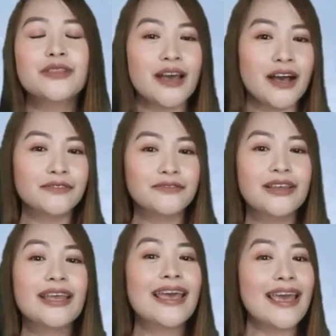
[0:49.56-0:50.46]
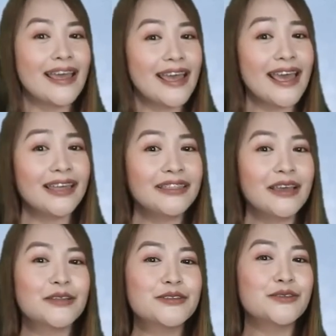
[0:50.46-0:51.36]
to love,
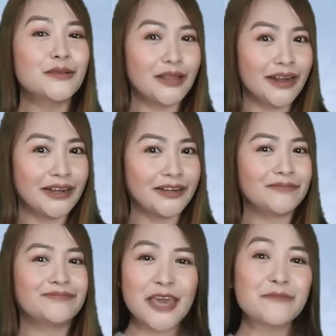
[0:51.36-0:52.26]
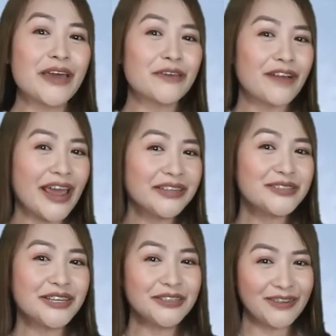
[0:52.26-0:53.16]
and to learn. Am I
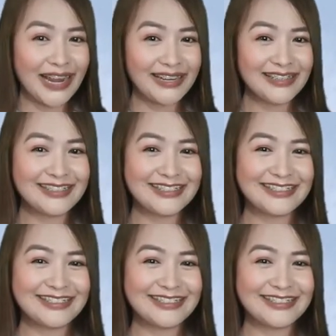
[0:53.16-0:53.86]
right, children?